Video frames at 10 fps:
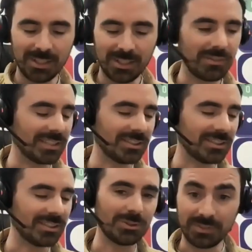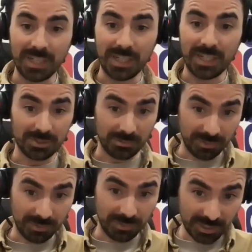A lot of excellent talks have happened
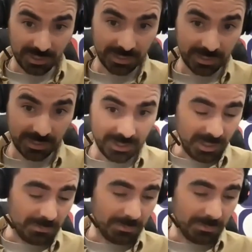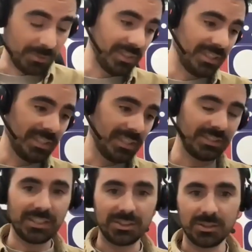so far today, but within
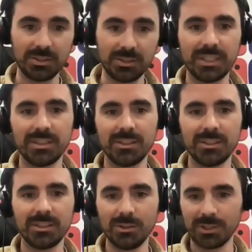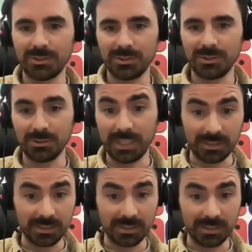this session, we're going to look
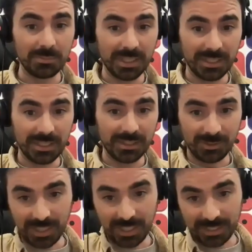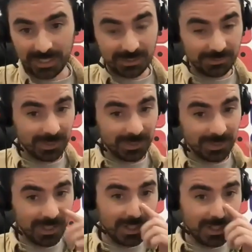to get a little bit creative.
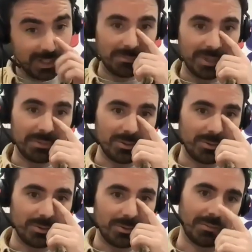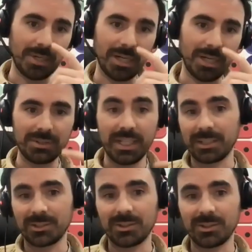We're going to be talking
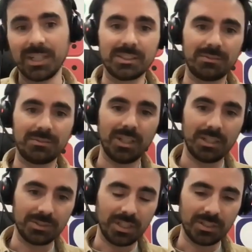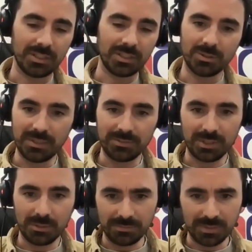about the ad creative lifecycle
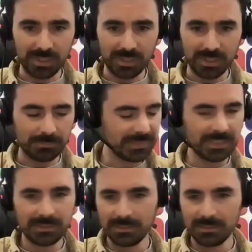with some of the